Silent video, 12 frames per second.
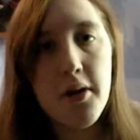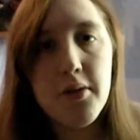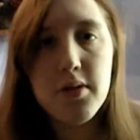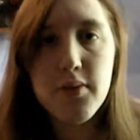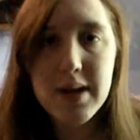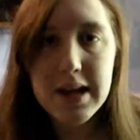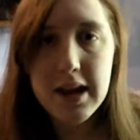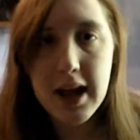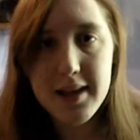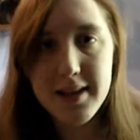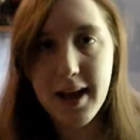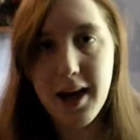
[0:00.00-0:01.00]
So it was really
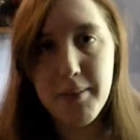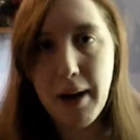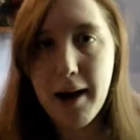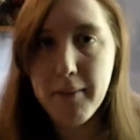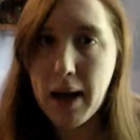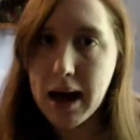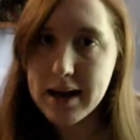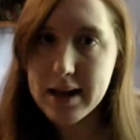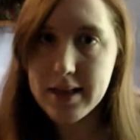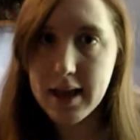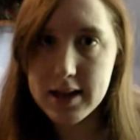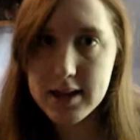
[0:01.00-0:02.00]
nice to help out
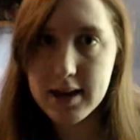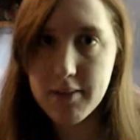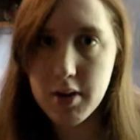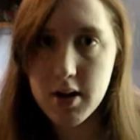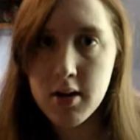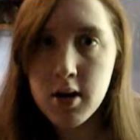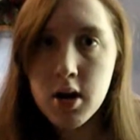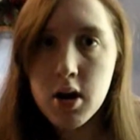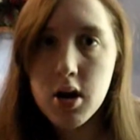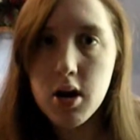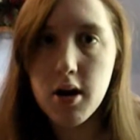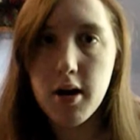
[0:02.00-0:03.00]
back in that summer.
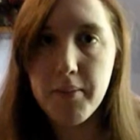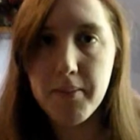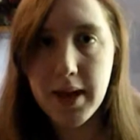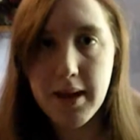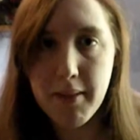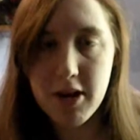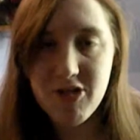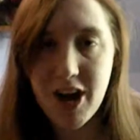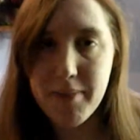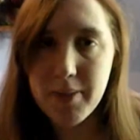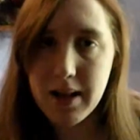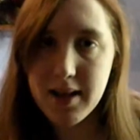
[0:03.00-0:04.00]
Me and my
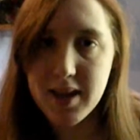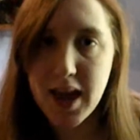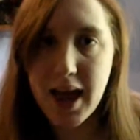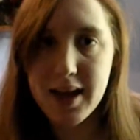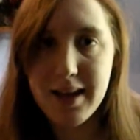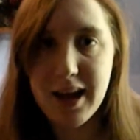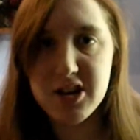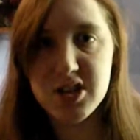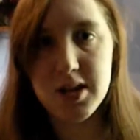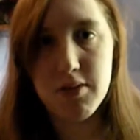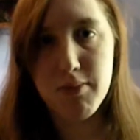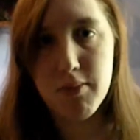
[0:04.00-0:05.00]
Japanese class
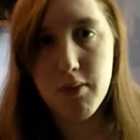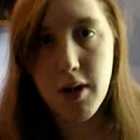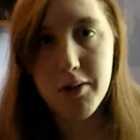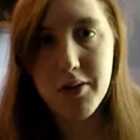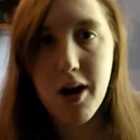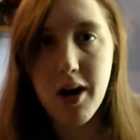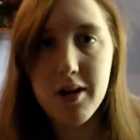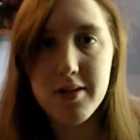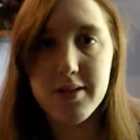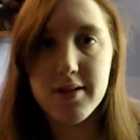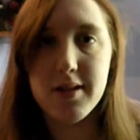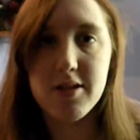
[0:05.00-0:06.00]
actually wrote
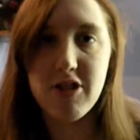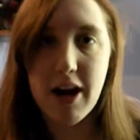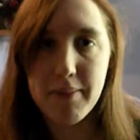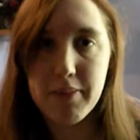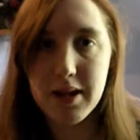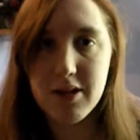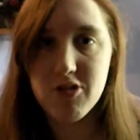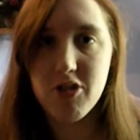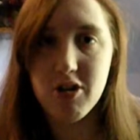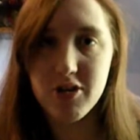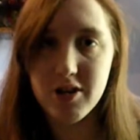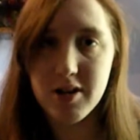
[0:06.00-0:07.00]
cards to Japanese
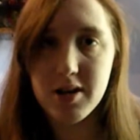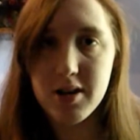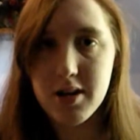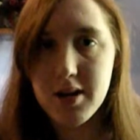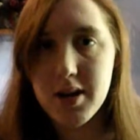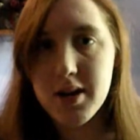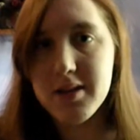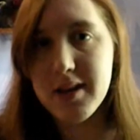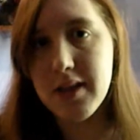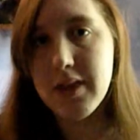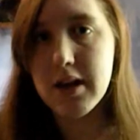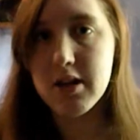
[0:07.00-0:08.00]
churches
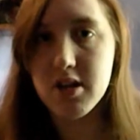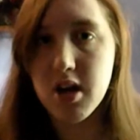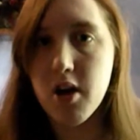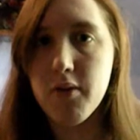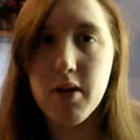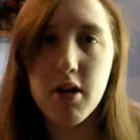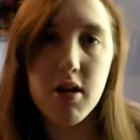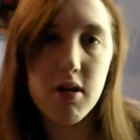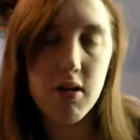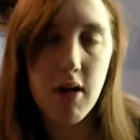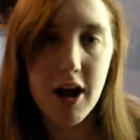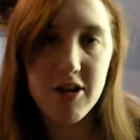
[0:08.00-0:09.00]
that they took over,
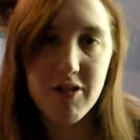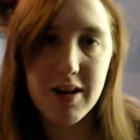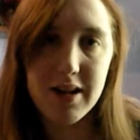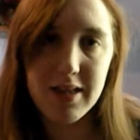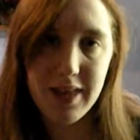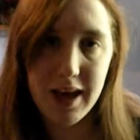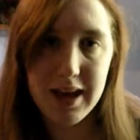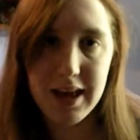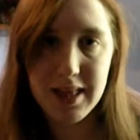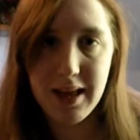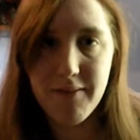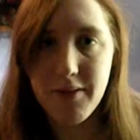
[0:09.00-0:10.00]
congratulating and
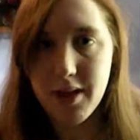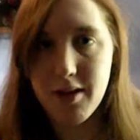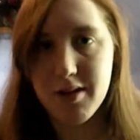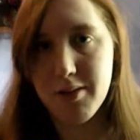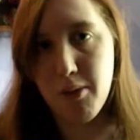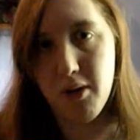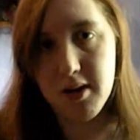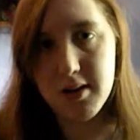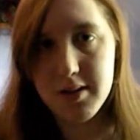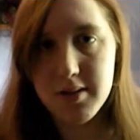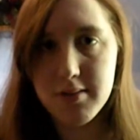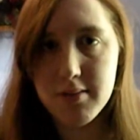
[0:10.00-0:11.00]
thanking them for their support.
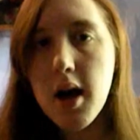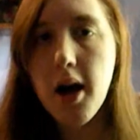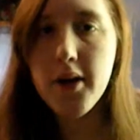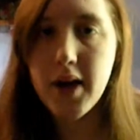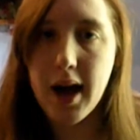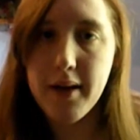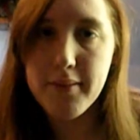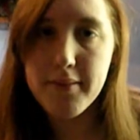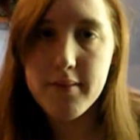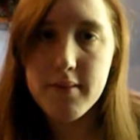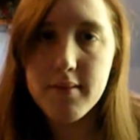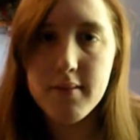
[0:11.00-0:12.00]
Okay,
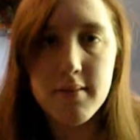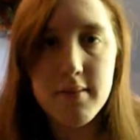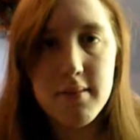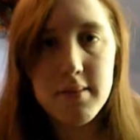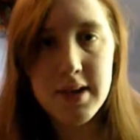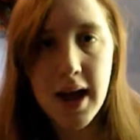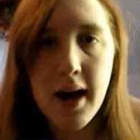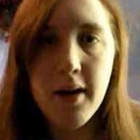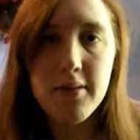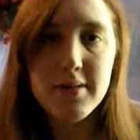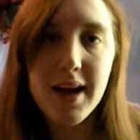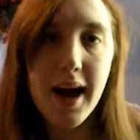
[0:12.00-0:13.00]

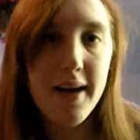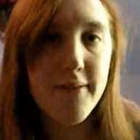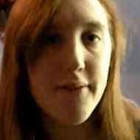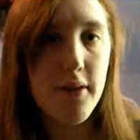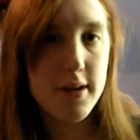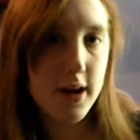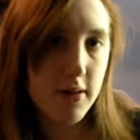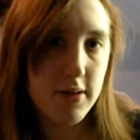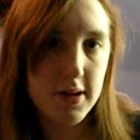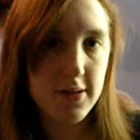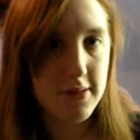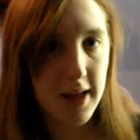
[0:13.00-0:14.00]
now time for
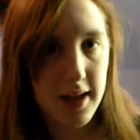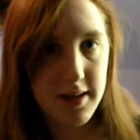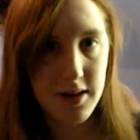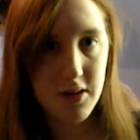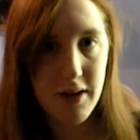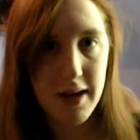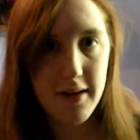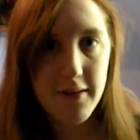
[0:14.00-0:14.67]
Kony 2012.